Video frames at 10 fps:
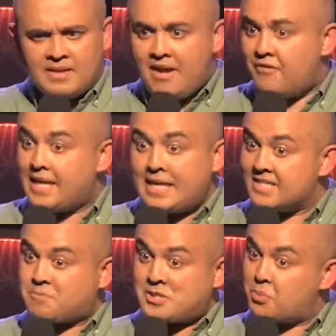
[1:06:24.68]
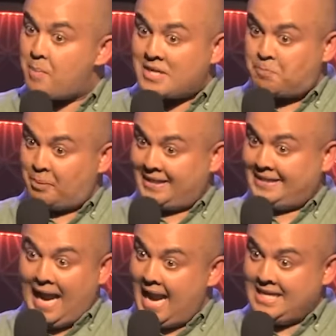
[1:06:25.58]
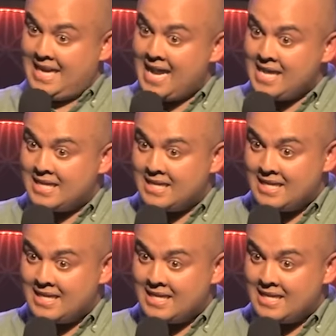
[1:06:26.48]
Every Christmas we must pretend, eh?